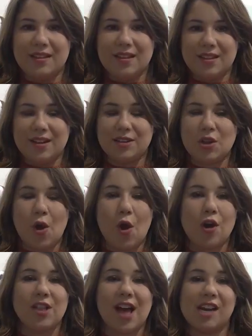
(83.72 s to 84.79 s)
There's a
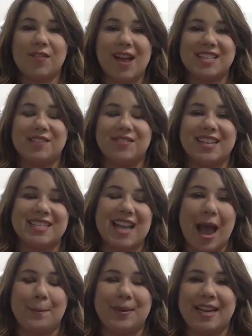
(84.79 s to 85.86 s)
whole lot of activities
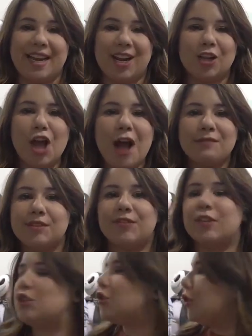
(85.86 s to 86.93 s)
happening here. A lot of
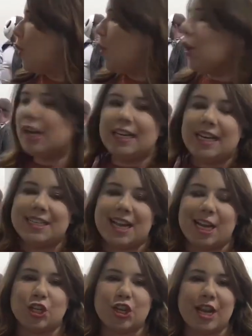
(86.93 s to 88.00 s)
different student
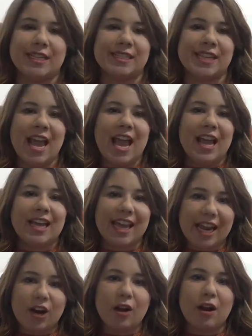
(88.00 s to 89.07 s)
organizations
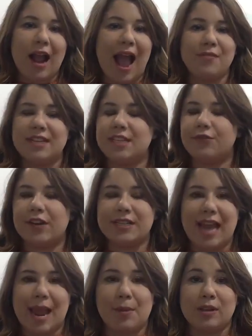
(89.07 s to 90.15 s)
here having different
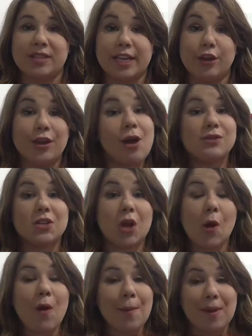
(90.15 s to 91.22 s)
tables. And you can also
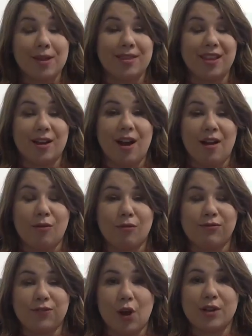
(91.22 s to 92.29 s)
go up on the
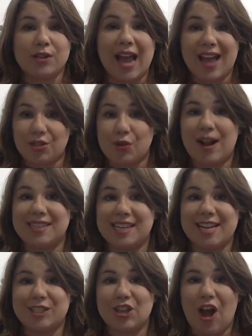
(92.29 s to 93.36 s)
floors at the
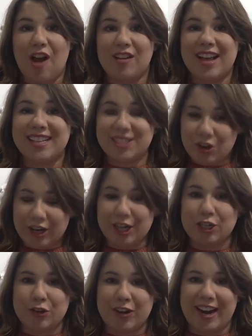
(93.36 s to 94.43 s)
residence hall and trick or
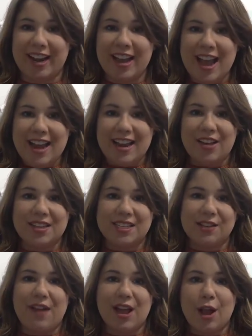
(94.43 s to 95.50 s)
treat. Now this
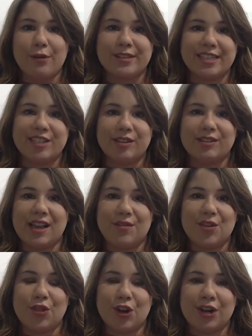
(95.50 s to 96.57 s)
event goes until
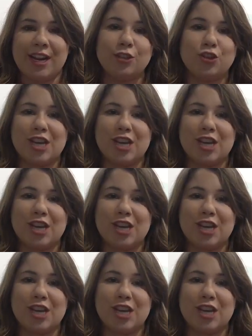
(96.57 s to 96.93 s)
7.30.